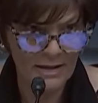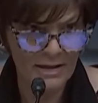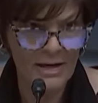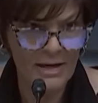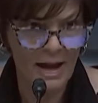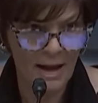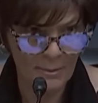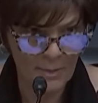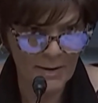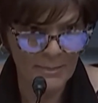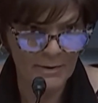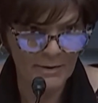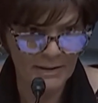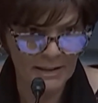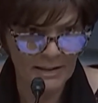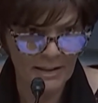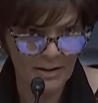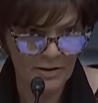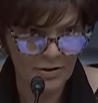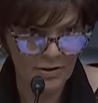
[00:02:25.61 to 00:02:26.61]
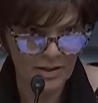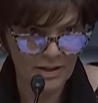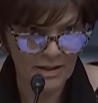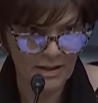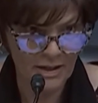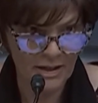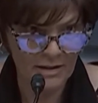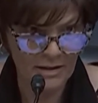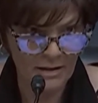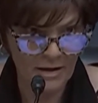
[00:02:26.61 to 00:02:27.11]
and people need to
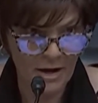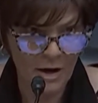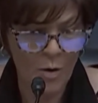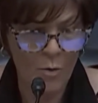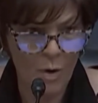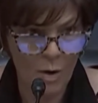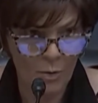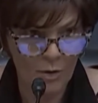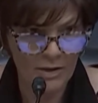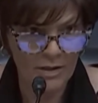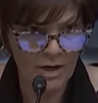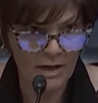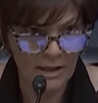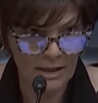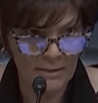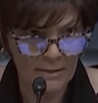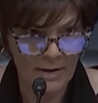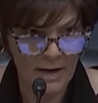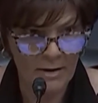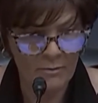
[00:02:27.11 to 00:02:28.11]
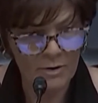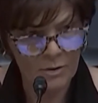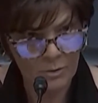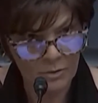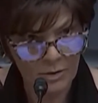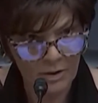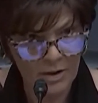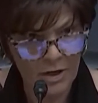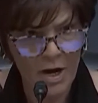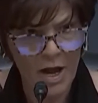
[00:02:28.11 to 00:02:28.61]
understand what we're talking about when
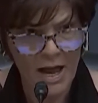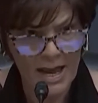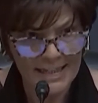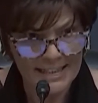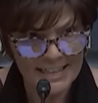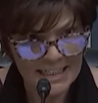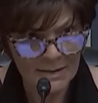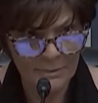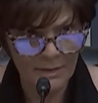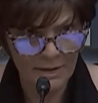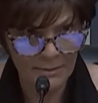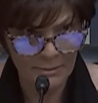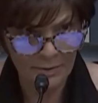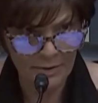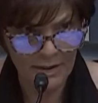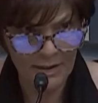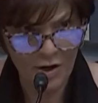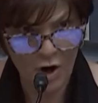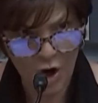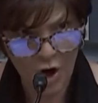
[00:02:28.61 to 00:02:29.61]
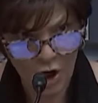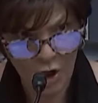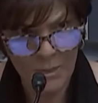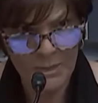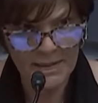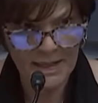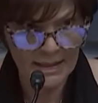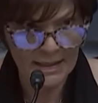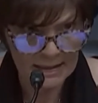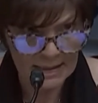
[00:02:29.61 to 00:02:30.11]
we're dismembering arms
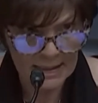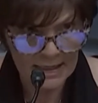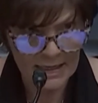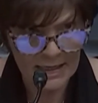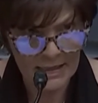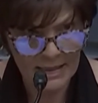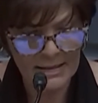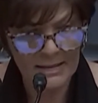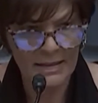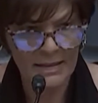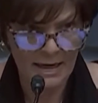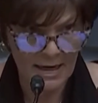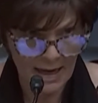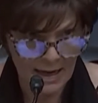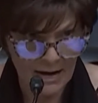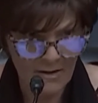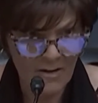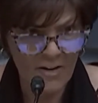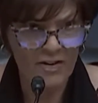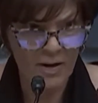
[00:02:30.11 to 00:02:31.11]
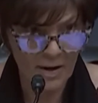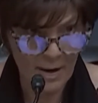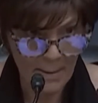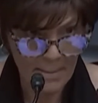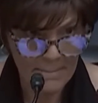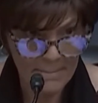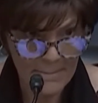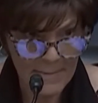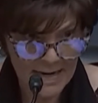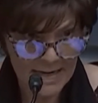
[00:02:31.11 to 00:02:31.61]
and legs of a
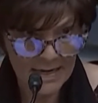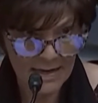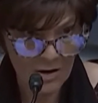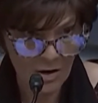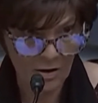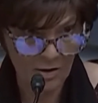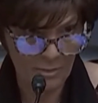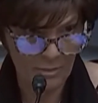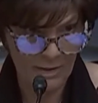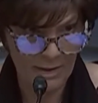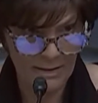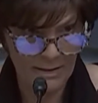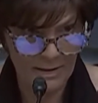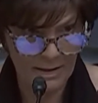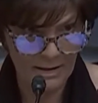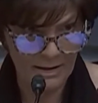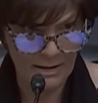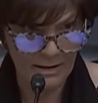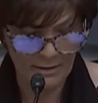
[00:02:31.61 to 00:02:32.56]
beating heart baby